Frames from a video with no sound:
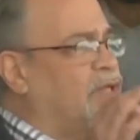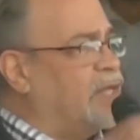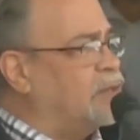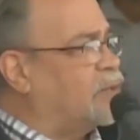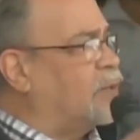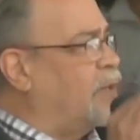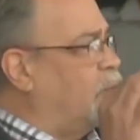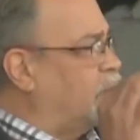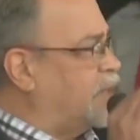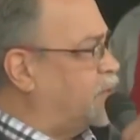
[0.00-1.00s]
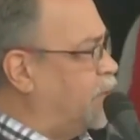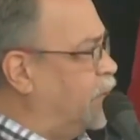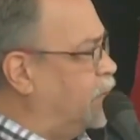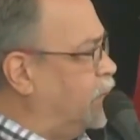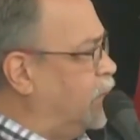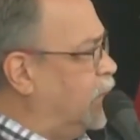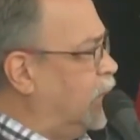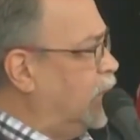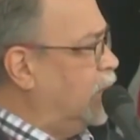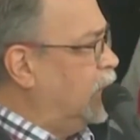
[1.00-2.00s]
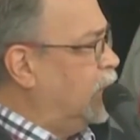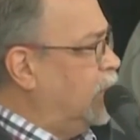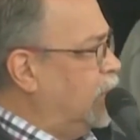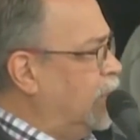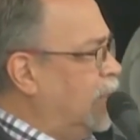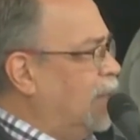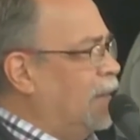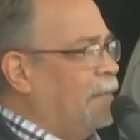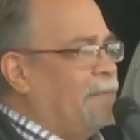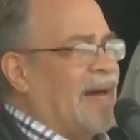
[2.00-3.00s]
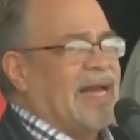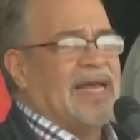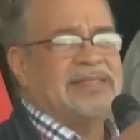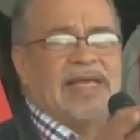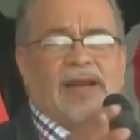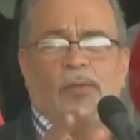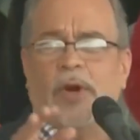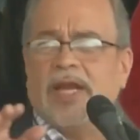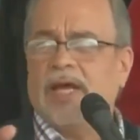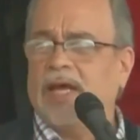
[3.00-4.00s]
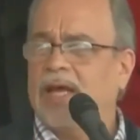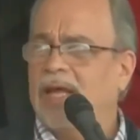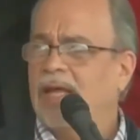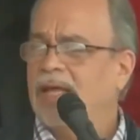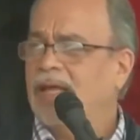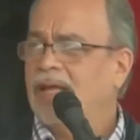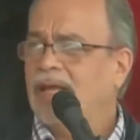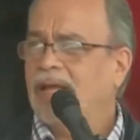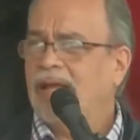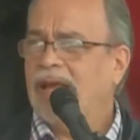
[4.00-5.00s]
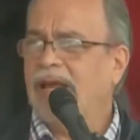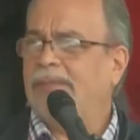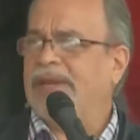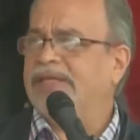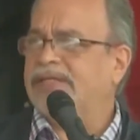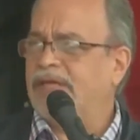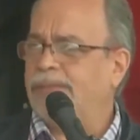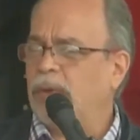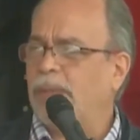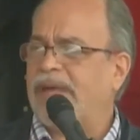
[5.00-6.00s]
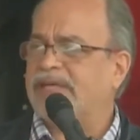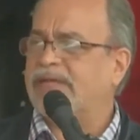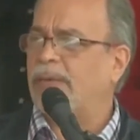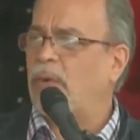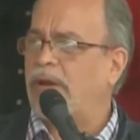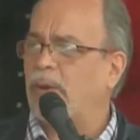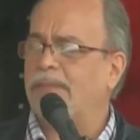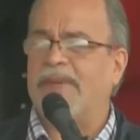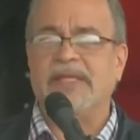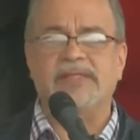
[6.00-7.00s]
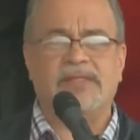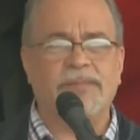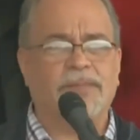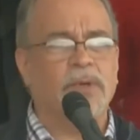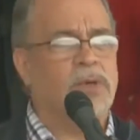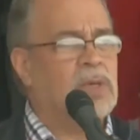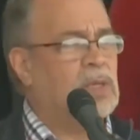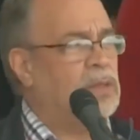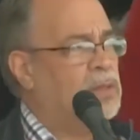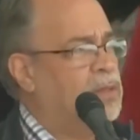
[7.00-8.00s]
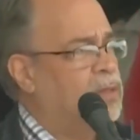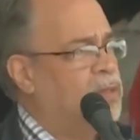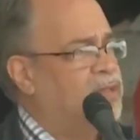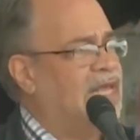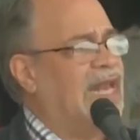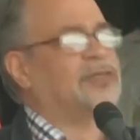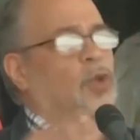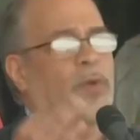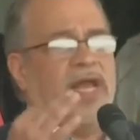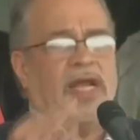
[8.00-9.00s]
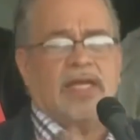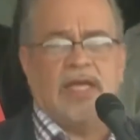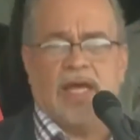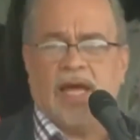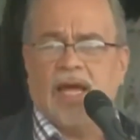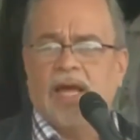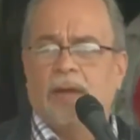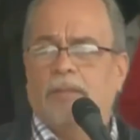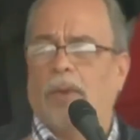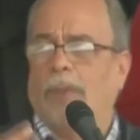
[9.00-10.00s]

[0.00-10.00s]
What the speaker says: of the voting centers to guarantee the principle of popular sovereignty. It is an expression of republicanism which enables the people to decide on their collective destiny.